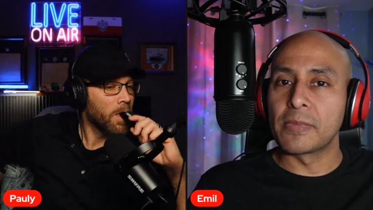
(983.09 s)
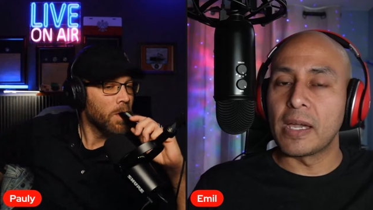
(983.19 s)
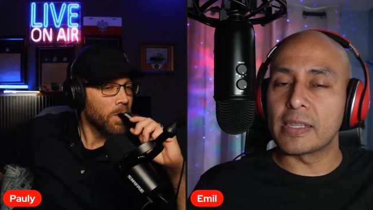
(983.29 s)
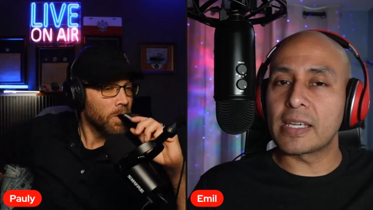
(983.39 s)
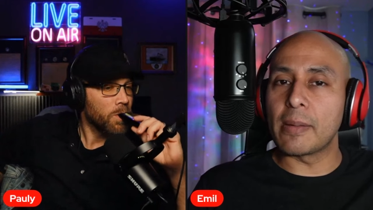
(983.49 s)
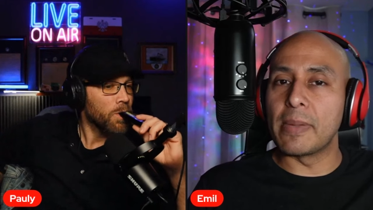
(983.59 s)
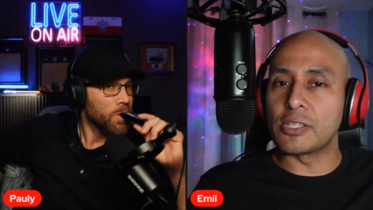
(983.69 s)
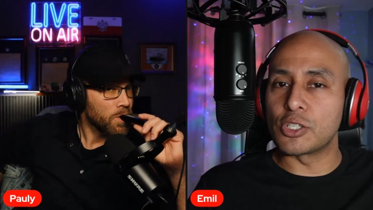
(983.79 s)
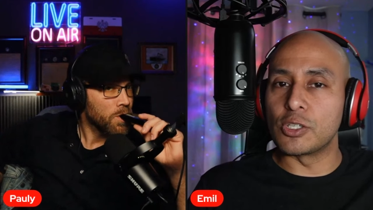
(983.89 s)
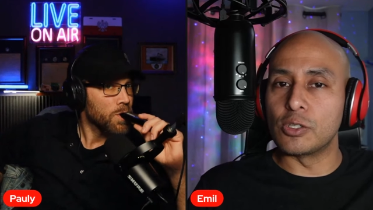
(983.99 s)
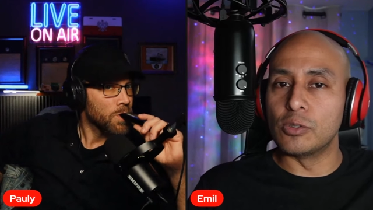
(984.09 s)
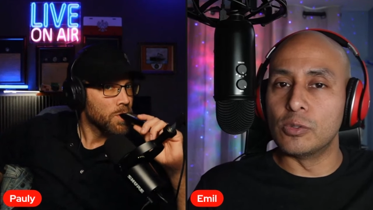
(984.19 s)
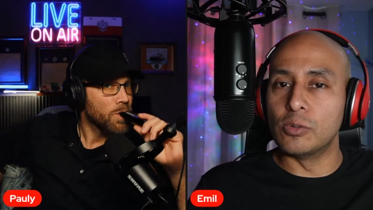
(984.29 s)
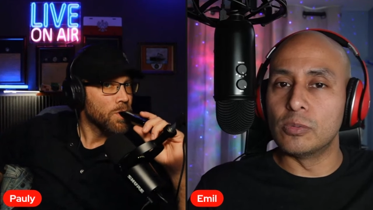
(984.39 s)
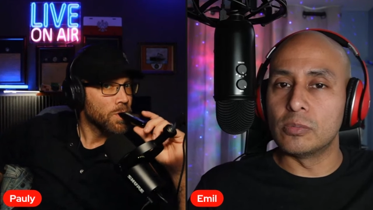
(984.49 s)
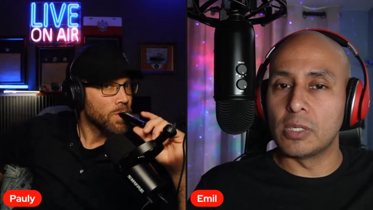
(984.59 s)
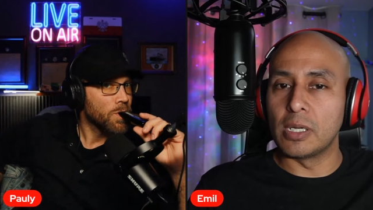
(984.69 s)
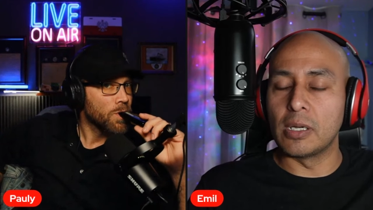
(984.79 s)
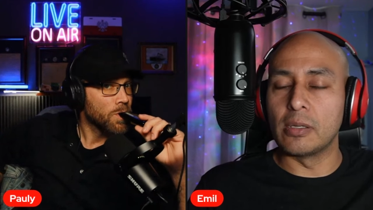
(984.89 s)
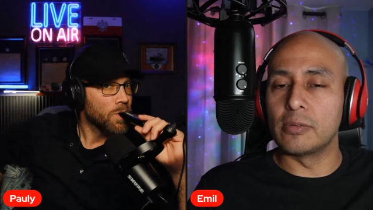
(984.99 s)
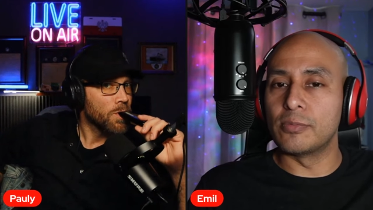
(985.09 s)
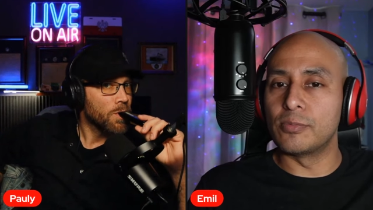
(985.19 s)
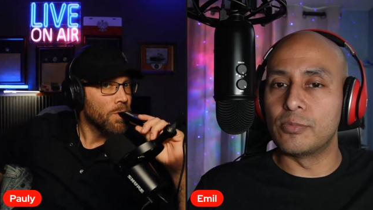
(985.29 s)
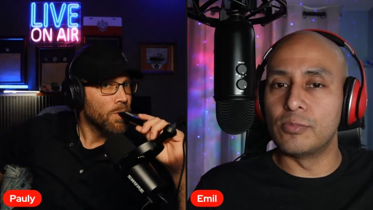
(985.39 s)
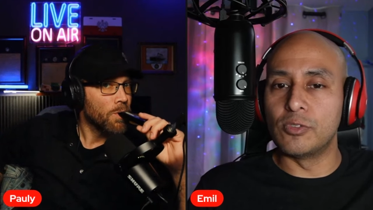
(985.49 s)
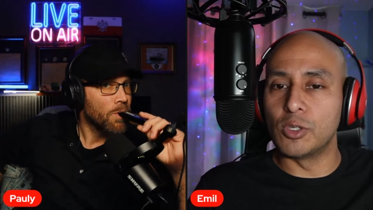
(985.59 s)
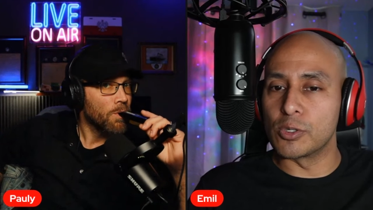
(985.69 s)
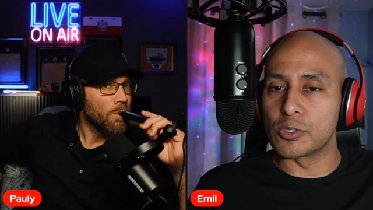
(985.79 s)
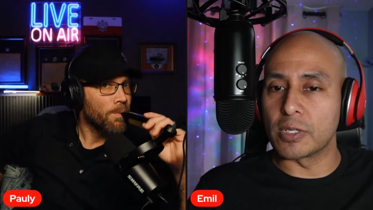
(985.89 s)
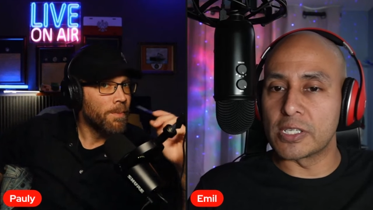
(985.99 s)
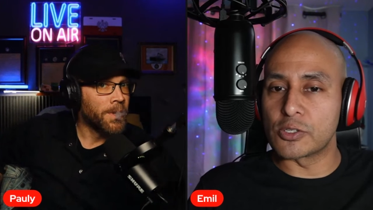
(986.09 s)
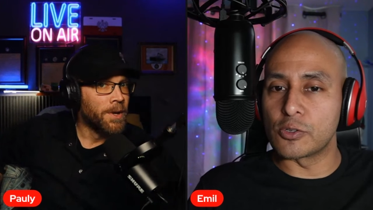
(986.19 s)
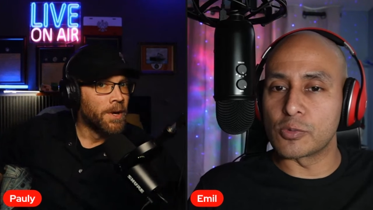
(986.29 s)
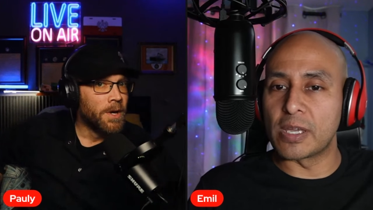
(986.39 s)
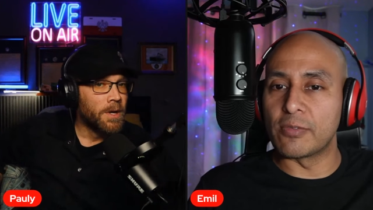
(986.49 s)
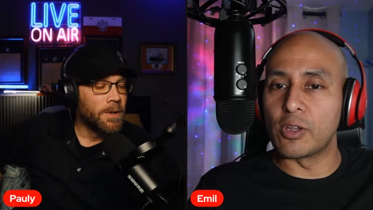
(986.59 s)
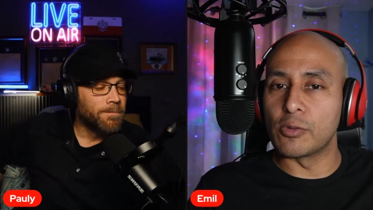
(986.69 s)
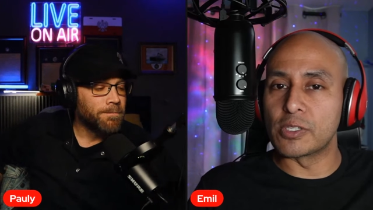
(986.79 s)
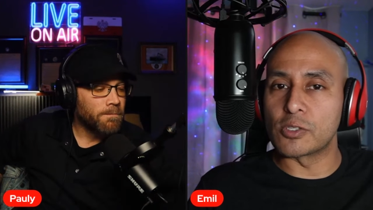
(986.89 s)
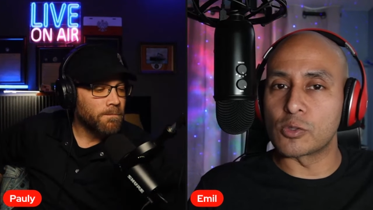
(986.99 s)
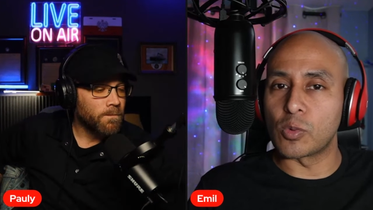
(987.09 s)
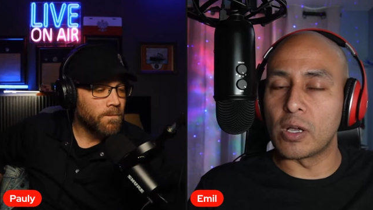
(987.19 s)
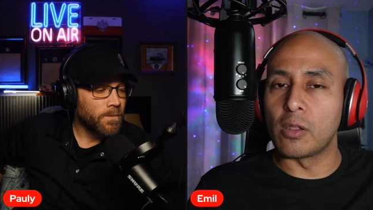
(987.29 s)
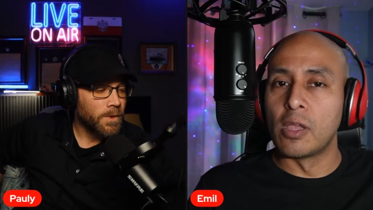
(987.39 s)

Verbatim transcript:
Speaker 1: I think I mentioned to you, uh, viewers or listeners may have known this as well.